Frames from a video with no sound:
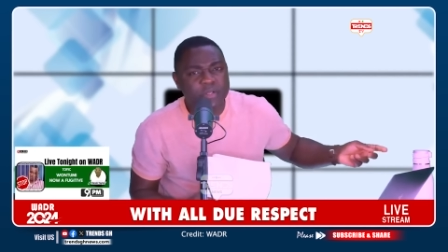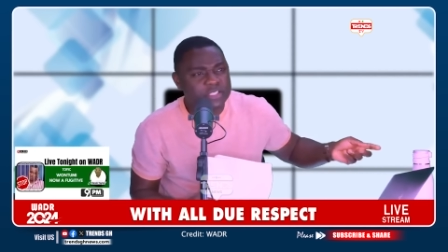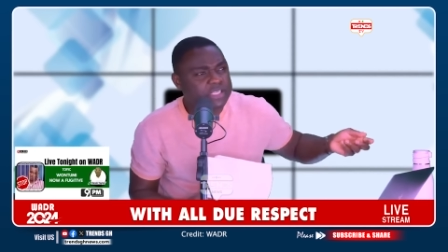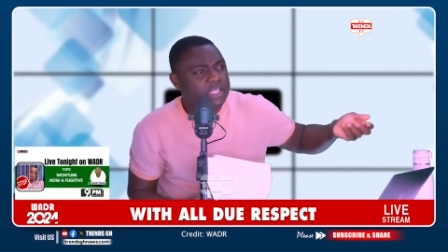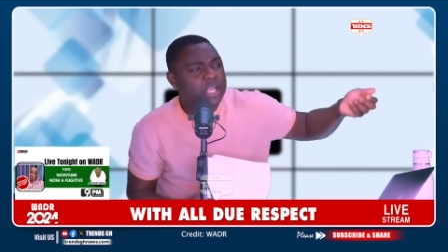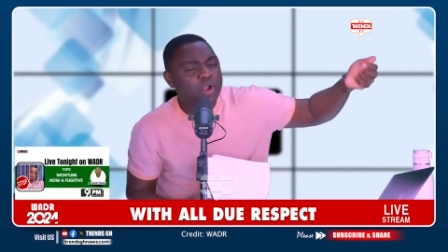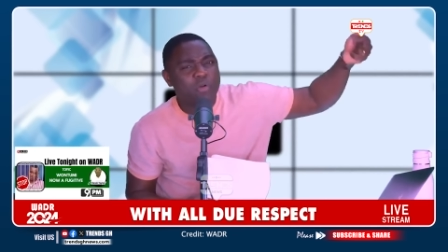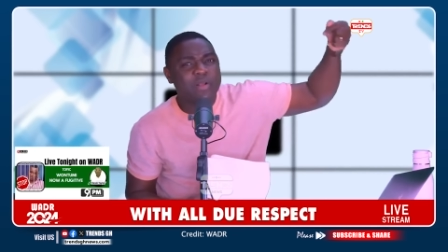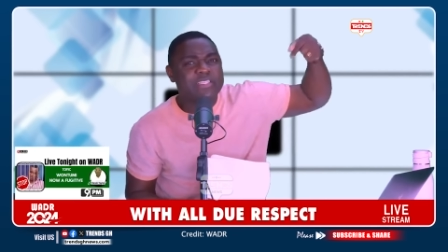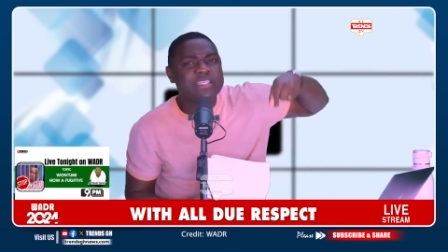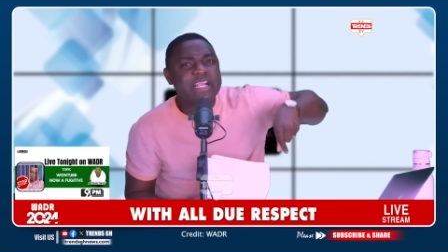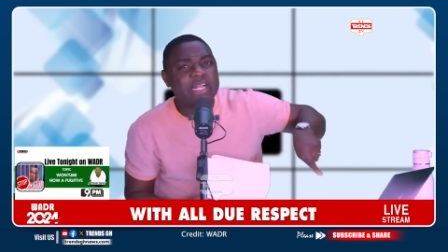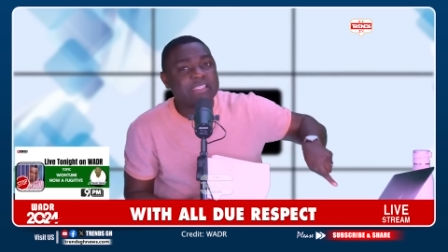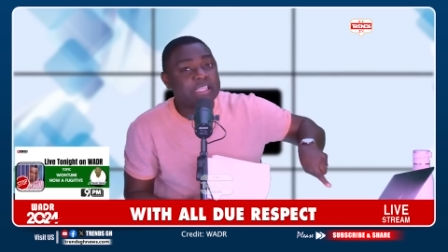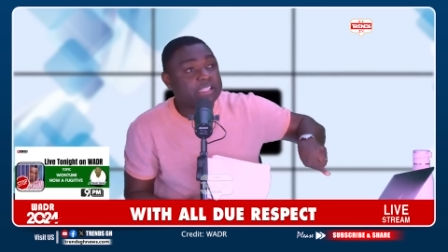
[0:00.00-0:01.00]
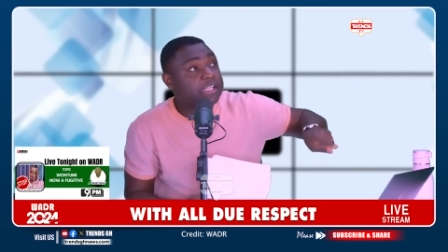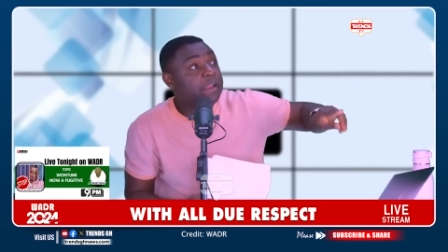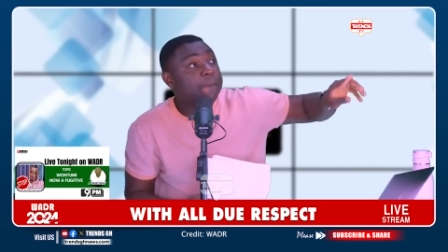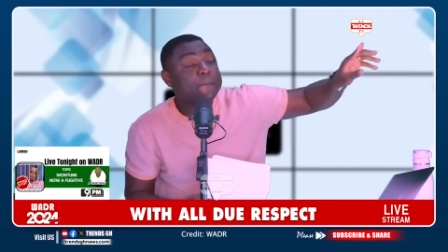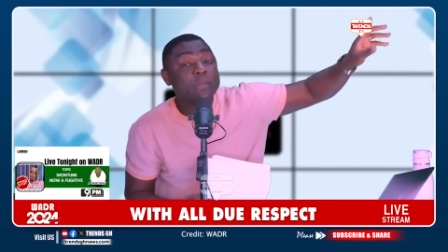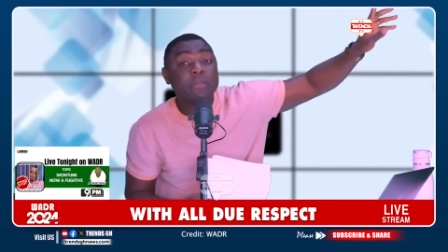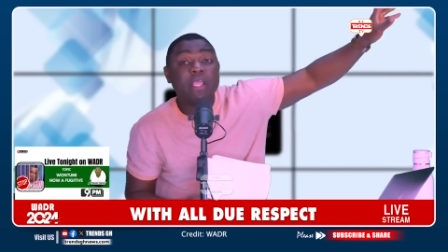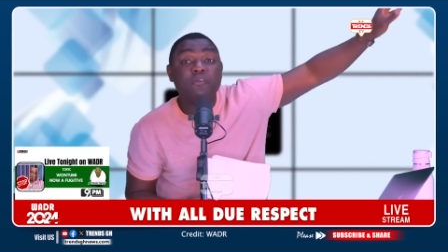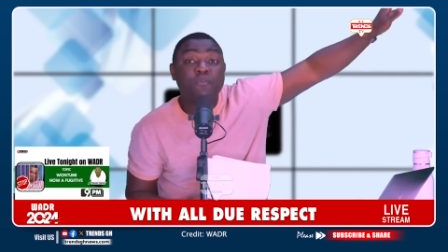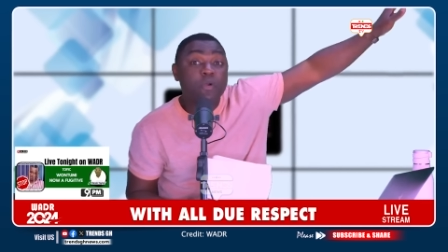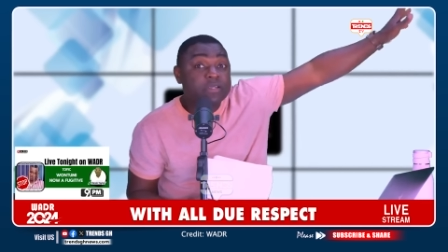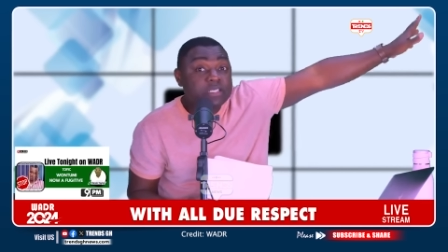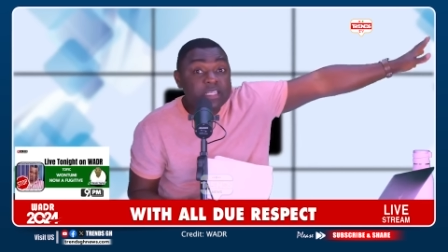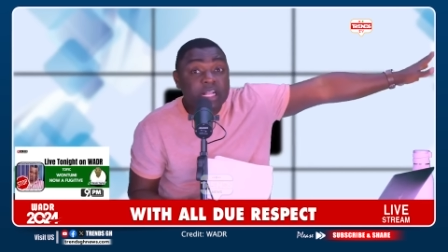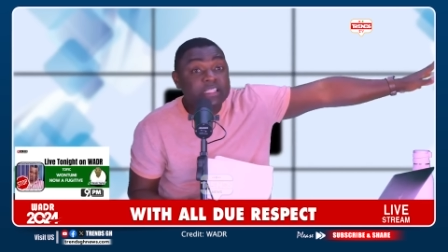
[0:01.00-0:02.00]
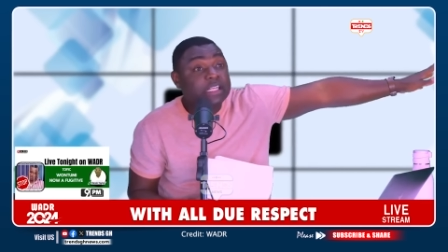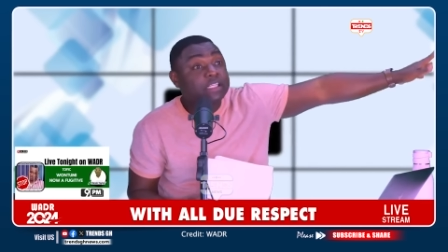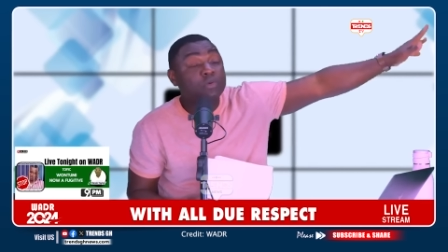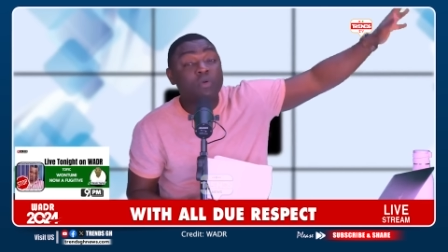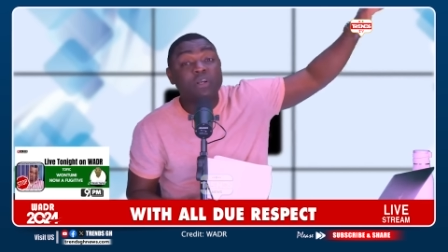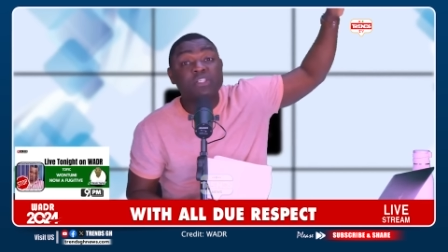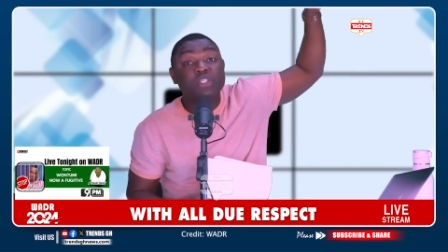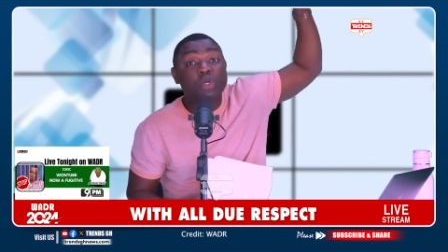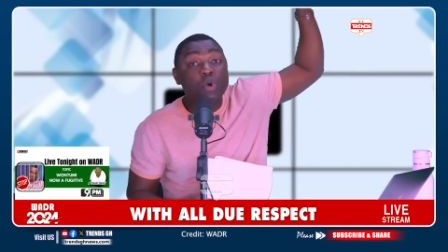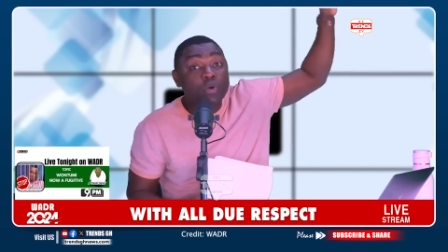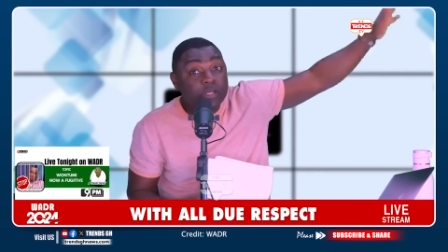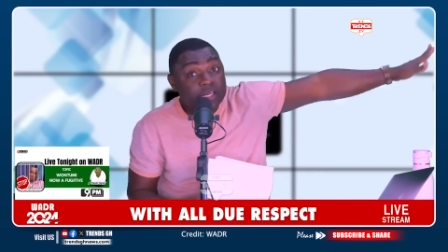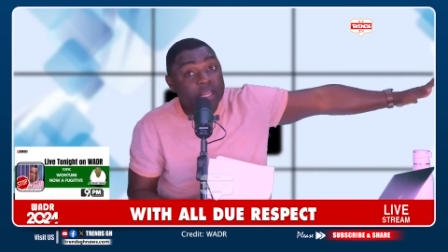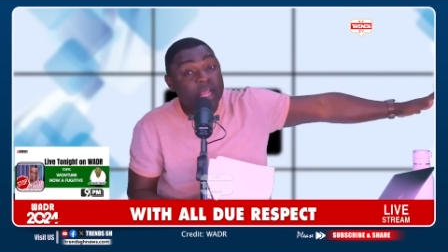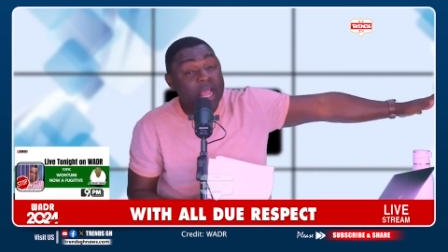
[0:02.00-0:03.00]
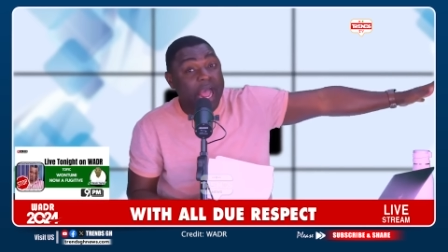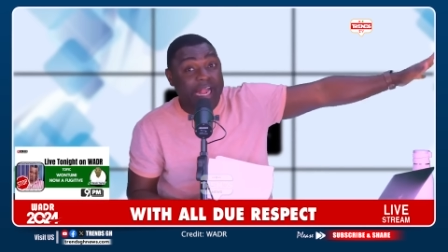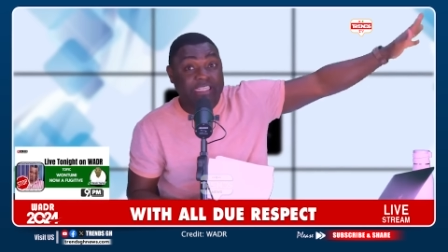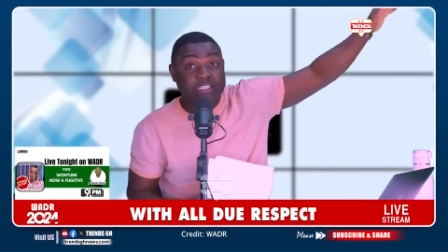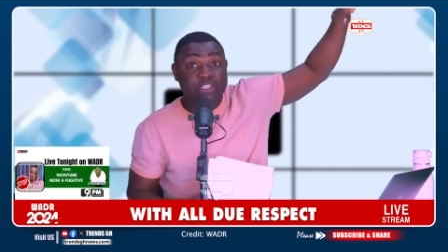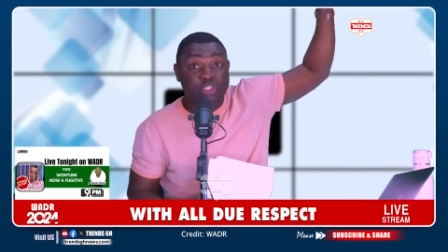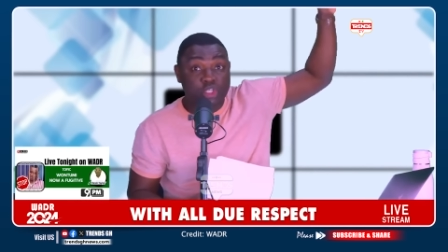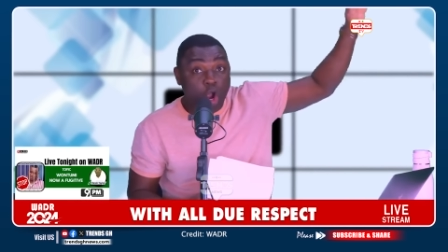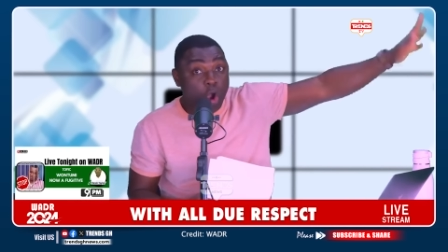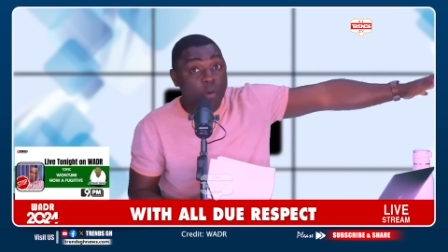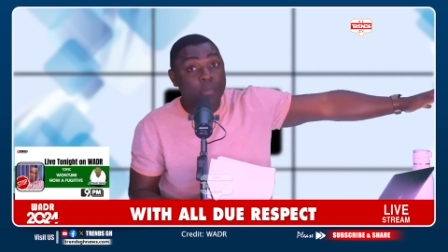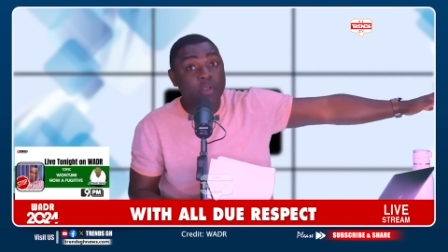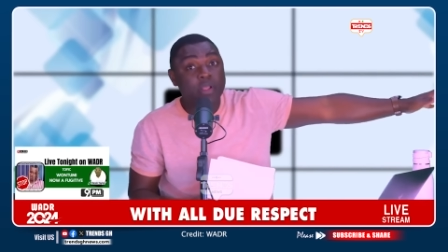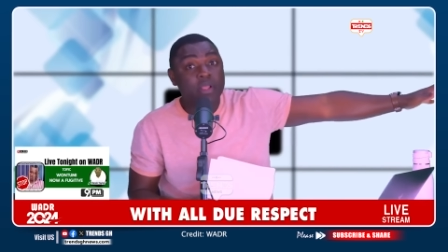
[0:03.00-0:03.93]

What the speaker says: Kwasi Nyantakyi, if Kwasi Nyantakyi was good at his job,